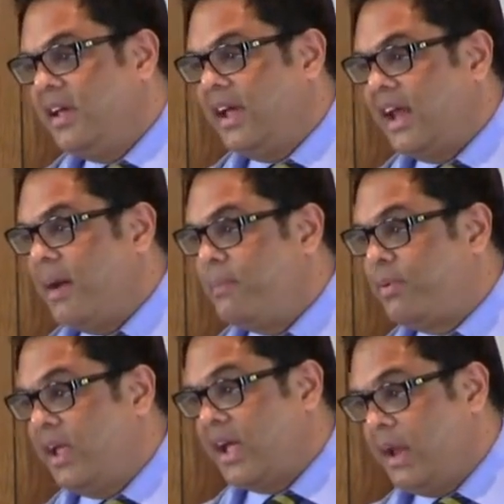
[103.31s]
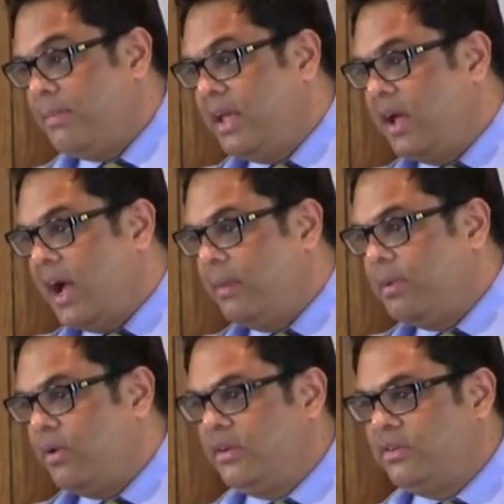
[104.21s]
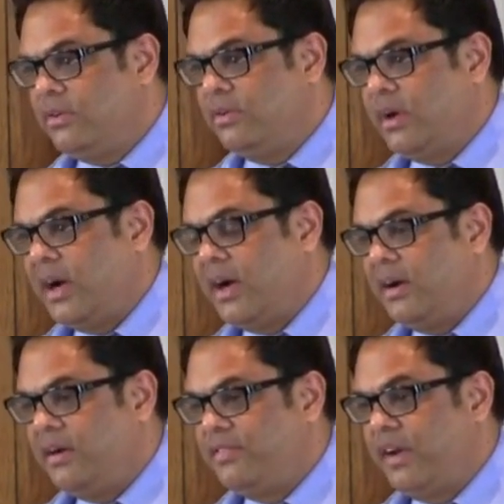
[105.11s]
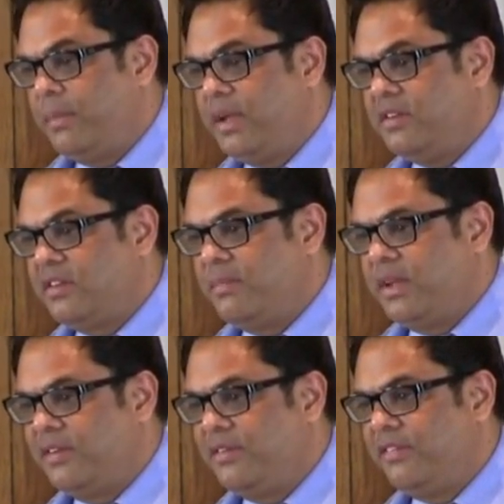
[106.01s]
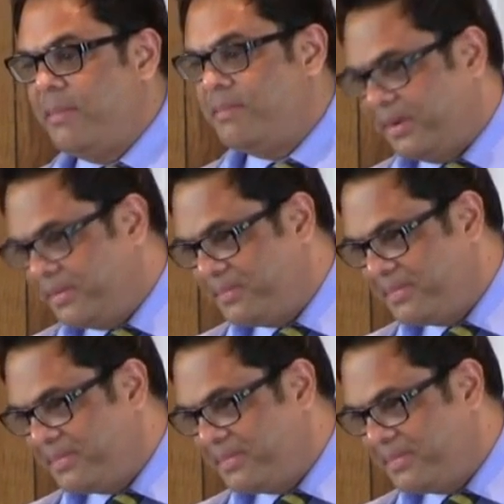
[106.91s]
and I'm praying I'll be going to Philippines in the month of November.